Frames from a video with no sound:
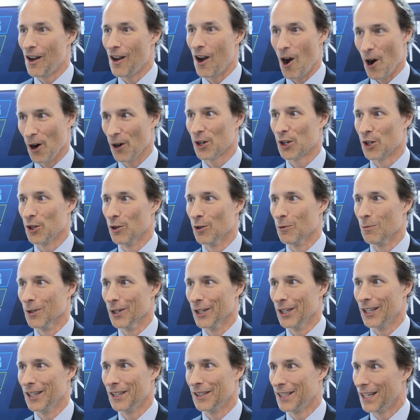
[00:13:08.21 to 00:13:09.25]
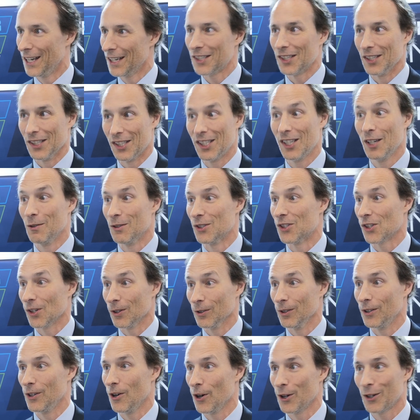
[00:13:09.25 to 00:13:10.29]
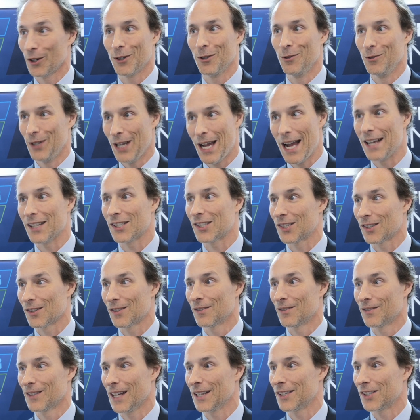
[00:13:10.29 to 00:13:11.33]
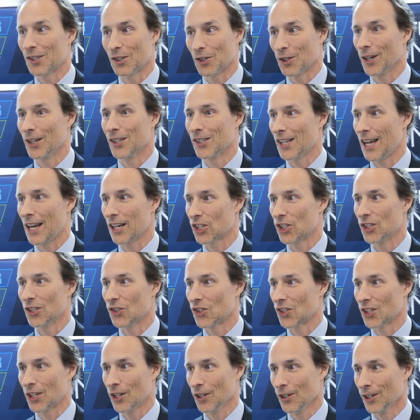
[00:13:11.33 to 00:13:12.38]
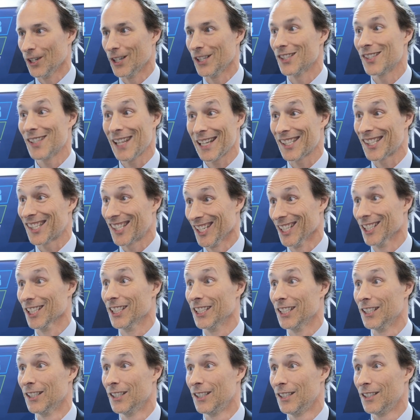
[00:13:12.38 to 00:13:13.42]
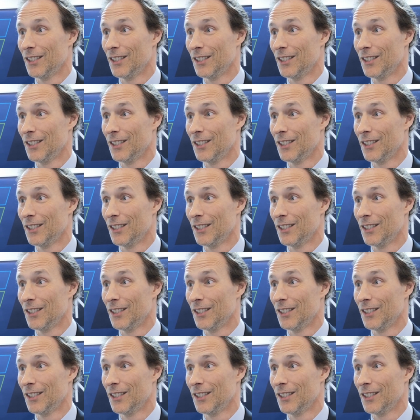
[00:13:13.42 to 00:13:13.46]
arguably, and the SEC would certainly argue, yes, that's transaction securities. That's silly.